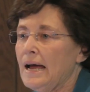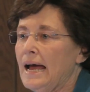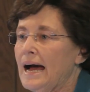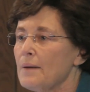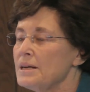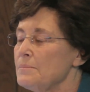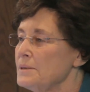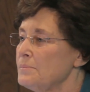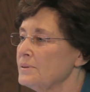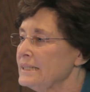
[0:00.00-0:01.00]
How many
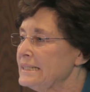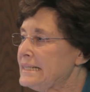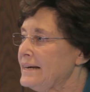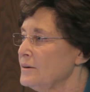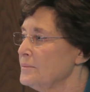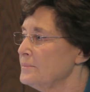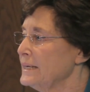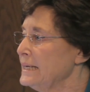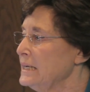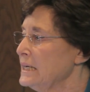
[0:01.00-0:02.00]
people can tell
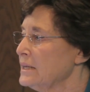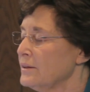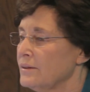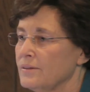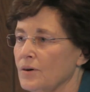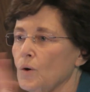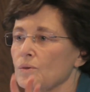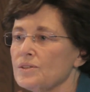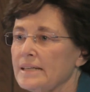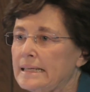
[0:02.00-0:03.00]
me the whole
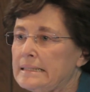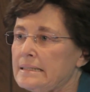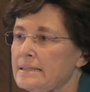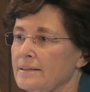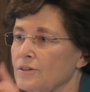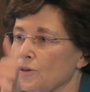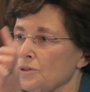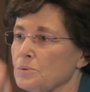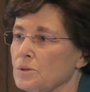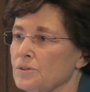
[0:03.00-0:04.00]
sentence that
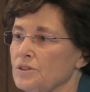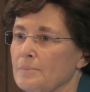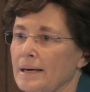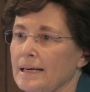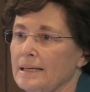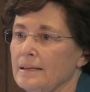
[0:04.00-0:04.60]
those words made?